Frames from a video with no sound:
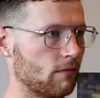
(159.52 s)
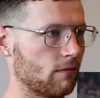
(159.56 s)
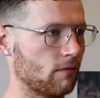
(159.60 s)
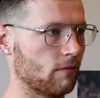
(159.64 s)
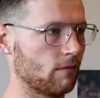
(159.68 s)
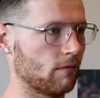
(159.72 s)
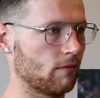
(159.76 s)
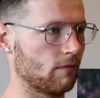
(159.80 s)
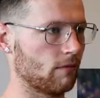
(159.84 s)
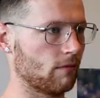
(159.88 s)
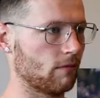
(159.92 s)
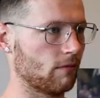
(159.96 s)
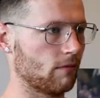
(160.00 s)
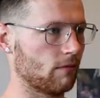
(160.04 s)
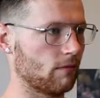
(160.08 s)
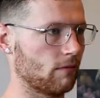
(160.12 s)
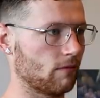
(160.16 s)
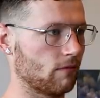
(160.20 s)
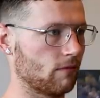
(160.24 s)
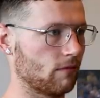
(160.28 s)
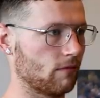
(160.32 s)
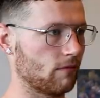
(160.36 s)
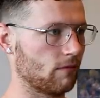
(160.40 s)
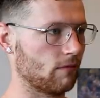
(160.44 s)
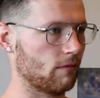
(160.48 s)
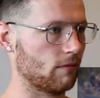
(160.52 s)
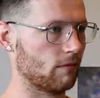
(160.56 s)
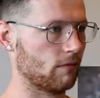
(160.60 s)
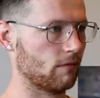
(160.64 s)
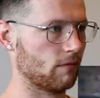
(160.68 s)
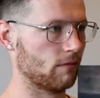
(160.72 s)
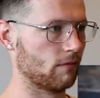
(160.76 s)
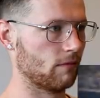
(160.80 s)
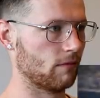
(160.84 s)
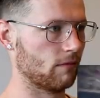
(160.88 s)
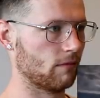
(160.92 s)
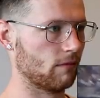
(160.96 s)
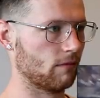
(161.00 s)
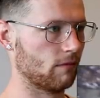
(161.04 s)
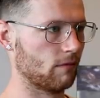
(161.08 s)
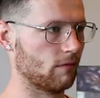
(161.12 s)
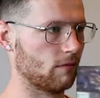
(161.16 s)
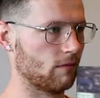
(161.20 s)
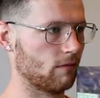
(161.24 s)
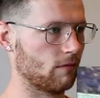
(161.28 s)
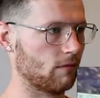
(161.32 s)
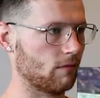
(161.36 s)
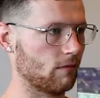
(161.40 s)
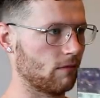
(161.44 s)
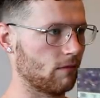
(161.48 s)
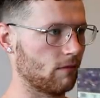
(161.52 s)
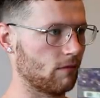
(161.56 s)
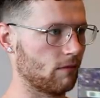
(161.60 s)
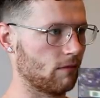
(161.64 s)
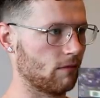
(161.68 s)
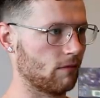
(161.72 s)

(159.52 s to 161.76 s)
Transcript: like one of the greatest of all time.